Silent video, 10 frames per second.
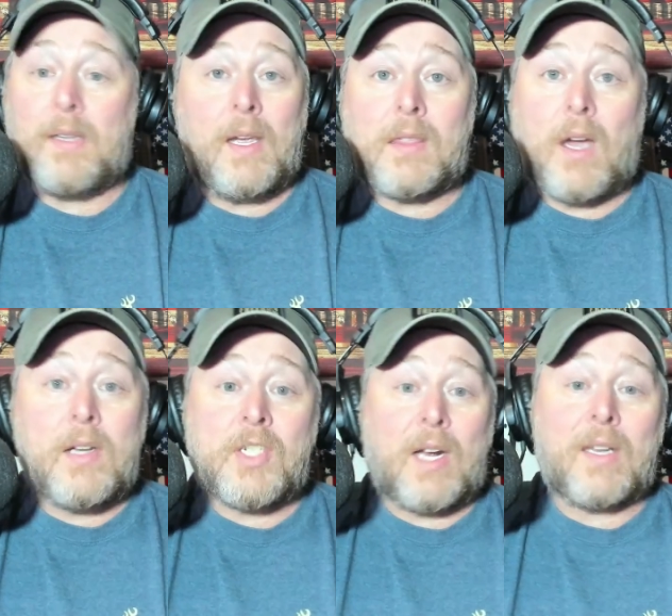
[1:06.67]
and they
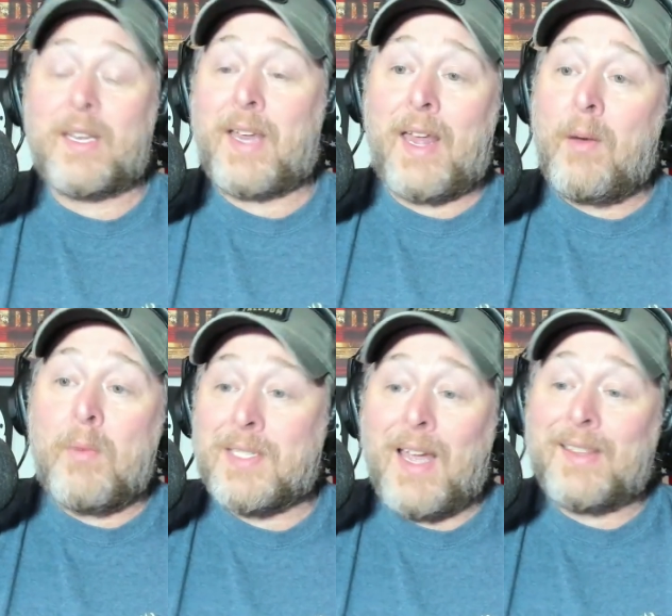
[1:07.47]
thought Jonathan Gannon
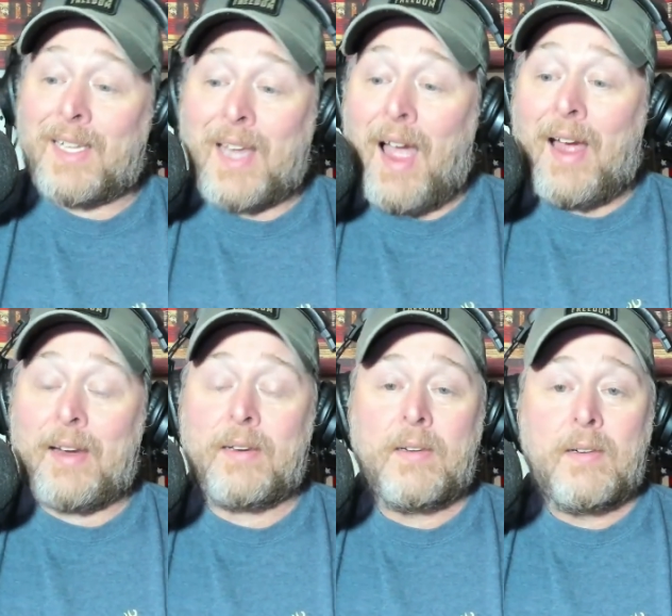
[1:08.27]
was not the
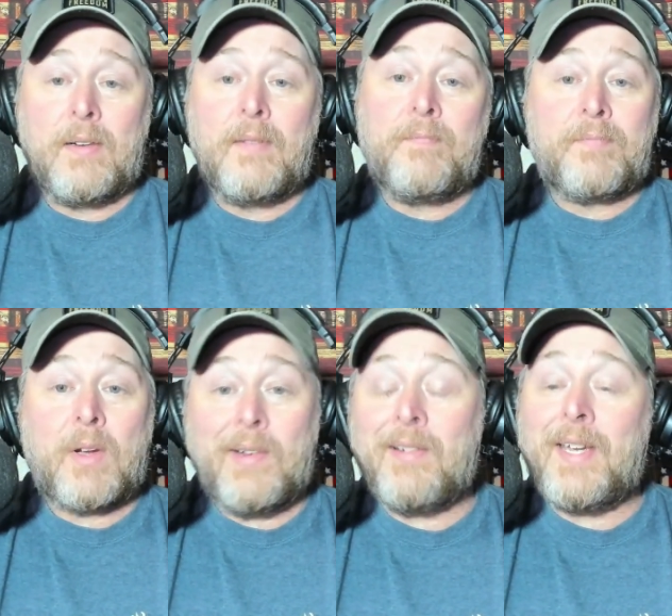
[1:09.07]
guy.
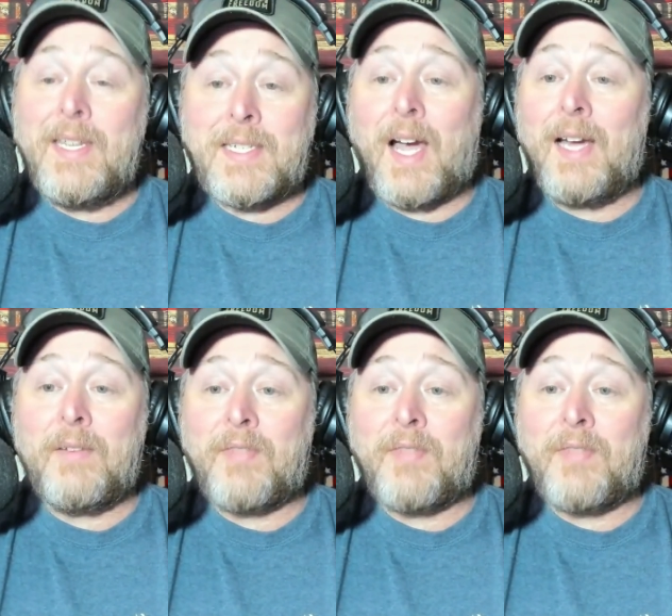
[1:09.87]
Well, he's kind